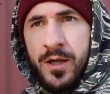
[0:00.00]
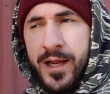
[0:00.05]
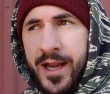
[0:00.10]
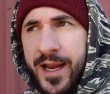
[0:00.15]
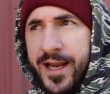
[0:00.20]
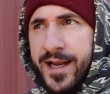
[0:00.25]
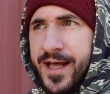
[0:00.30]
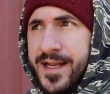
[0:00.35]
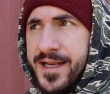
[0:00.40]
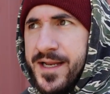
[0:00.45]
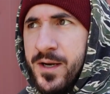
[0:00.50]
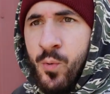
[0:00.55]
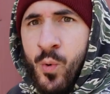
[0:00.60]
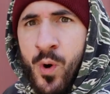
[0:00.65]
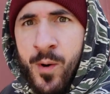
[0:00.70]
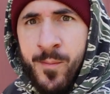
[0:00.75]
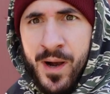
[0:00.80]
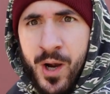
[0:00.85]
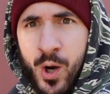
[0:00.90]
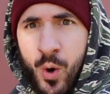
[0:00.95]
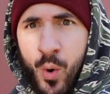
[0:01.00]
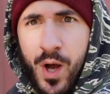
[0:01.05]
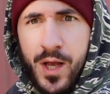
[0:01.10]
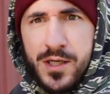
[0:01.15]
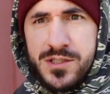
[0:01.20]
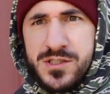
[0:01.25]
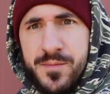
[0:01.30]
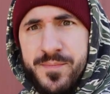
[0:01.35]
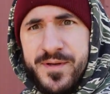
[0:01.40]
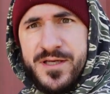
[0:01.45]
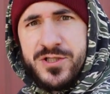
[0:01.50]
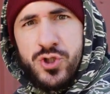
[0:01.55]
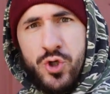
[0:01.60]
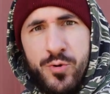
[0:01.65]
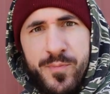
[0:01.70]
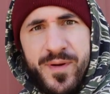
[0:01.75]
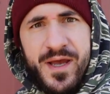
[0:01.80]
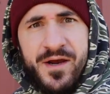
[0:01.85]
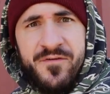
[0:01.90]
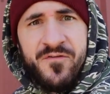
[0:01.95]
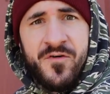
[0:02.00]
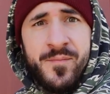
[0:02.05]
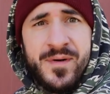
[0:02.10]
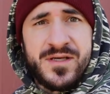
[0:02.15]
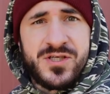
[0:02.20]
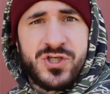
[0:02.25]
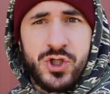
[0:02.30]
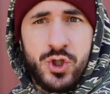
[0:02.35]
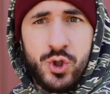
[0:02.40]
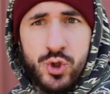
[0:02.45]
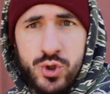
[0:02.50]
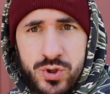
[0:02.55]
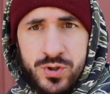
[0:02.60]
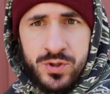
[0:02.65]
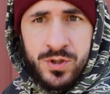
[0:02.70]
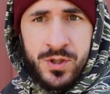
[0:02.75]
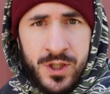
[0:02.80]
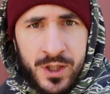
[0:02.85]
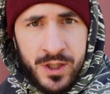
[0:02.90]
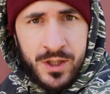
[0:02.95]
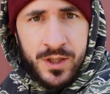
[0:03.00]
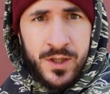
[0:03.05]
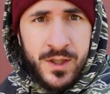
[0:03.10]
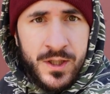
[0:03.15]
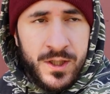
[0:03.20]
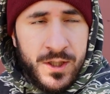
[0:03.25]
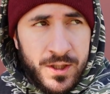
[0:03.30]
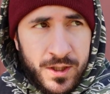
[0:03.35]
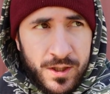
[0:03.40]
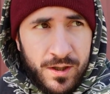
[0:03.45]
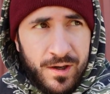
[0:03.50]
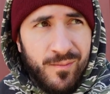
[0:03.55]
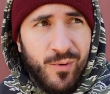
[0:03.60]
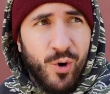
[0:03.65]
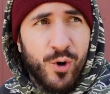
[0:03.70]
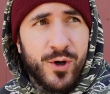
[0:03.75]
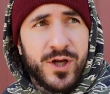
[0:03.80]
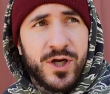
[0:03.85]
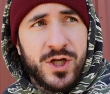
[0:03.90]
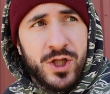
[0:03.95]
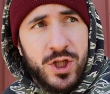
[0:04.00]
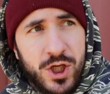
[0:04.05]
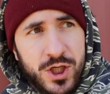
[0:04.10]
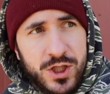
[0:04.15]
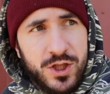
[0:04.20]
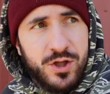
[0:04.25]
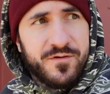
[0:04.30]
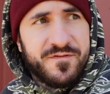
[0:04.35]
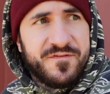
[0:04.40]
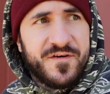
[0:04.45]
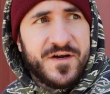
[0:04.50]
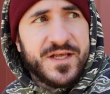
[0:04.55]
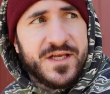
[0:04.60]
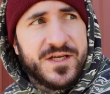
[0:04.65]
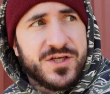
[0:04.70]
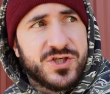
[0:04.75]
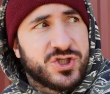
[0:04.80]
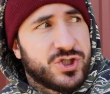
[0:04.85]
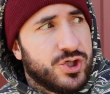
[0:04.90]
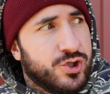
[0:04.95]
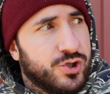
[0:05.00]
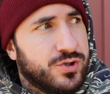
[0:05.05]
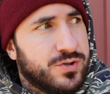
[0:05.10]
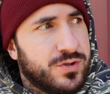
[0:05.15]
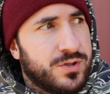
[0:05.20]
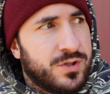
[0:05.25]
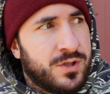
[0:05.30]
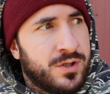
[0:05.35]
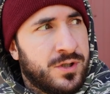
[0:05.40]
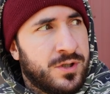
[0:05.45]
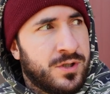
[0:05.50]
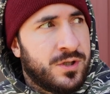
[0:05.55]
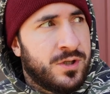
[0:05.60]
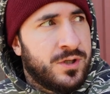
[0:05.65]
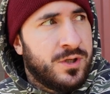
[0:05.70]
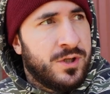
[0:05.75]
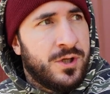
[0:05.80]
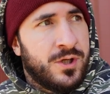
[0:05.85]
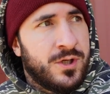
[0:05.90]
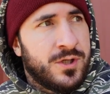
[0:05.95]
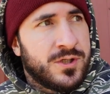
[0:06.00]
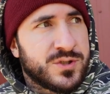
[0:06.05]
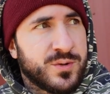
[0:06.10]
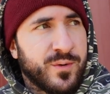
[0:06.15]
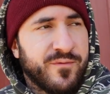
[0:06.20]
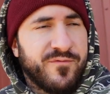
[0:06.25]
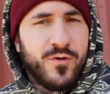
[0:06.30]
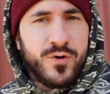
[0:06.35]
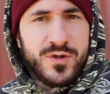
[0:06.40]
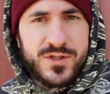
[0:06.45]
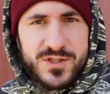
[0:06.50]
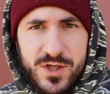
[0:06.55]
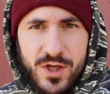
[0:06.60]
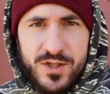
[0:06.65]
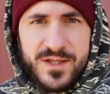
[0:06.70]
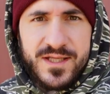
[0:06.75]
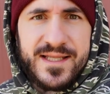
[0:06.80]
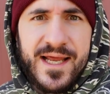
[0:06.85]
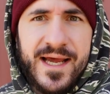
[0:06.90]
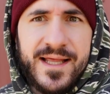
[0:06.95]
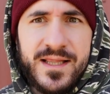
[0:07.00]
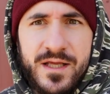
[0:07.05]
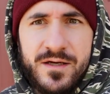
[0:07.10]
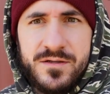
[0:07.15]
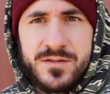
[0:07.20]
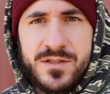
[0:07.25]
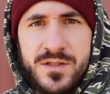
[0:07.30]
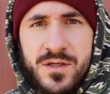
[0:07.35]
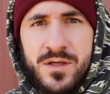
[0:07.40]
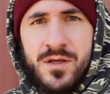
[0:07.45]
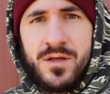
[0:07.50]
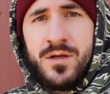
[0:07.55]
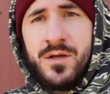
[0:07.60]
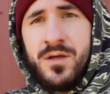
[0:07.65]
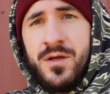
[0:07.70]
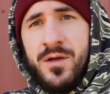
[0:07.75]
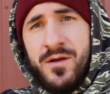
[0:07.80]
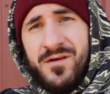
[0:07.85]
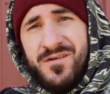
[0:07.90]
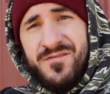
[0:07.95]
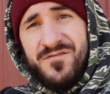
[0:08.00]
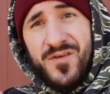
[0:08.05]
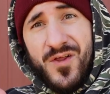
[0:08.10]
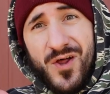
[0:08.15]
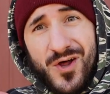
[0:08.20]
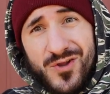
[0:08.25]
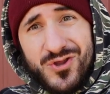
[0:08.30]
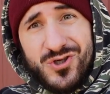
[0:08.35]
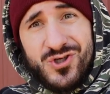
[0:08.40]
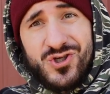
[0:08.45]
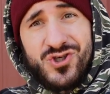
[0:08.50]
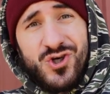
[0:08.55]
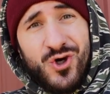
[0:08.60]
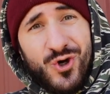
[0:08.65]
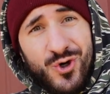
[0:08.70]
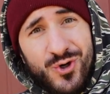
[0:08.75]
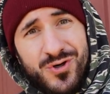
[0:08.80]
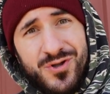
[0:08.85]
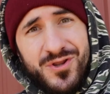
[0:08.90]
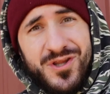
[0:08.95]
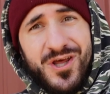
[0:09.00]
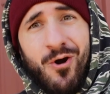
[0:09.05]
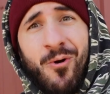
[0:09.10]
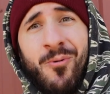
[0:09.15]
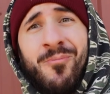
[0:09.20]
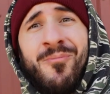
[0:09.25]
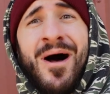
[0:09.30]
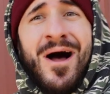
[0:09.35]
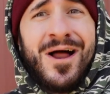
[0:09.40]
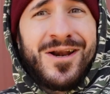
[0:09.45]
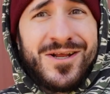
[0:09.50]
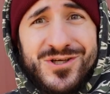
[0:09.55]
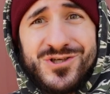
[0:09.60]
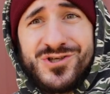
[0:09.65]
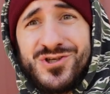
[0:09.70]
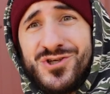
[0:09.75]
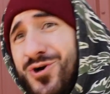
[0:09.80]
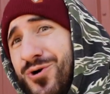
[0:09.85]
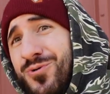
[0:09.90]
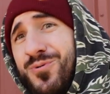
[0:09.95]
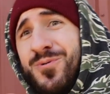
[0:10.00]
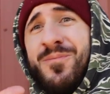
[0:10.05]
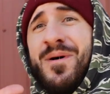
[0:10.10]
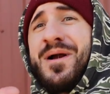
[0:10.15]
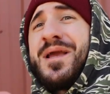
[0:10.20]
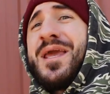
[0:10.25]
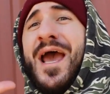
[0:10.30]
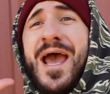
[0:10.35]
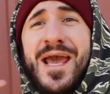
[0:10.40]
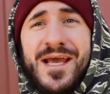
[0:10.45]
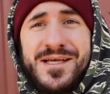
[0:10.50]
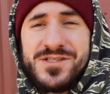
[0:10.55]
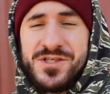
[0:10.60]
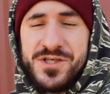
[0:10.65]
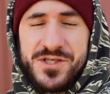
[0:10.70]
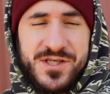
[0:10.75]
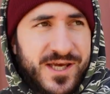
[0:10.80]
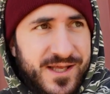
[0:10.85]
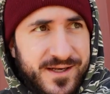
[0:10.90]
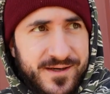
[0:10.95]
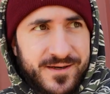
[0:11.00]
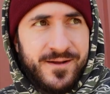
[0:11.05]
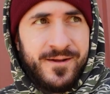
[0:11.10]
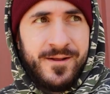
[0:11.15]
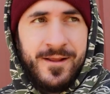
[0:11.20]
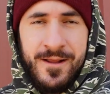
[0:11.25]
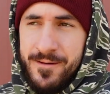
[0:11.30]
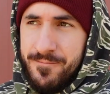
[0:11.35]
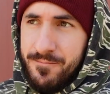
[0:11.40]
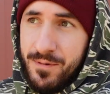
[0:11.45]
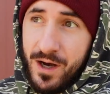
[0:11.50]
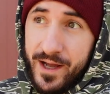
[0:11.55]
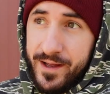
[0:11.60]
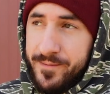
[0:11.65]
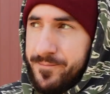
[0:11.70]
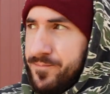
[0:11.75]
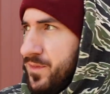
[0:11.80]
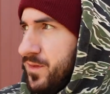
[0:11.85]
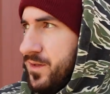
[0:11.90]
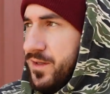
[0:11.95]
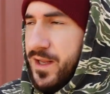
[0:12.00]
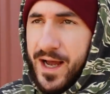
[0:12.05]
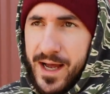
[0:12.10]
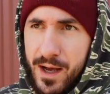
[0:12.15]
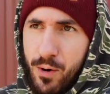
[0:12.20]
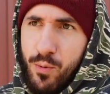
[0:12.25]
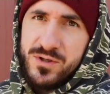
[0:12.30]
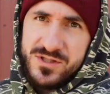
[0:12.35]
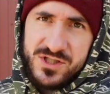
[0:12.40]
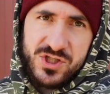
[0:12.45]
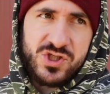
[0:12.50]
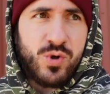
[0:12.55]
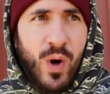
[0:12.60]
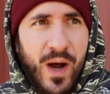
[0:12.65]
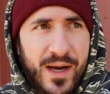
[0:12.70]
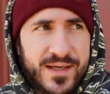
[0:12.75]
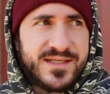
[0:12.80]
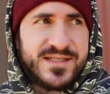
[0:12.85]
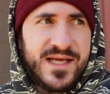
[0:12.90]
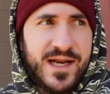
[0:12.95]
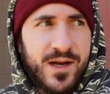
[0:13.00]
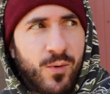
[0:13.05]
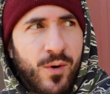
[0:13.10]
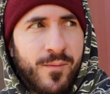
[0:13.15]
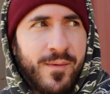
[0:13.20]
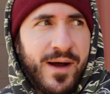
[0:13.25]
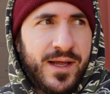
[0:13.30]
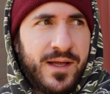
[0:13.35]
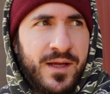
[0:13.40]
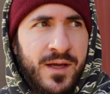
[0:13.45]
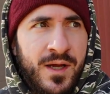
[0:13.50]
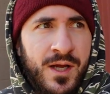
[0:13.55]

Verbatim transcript: and I didn't want my quads to be too big for my suit. I'm already gonna look a little funny in a suit, so we focused on the deadlifts. Fill out the suit, the Armani suit with my cakes, just kidding. But I wasn't squatting because I didn't want my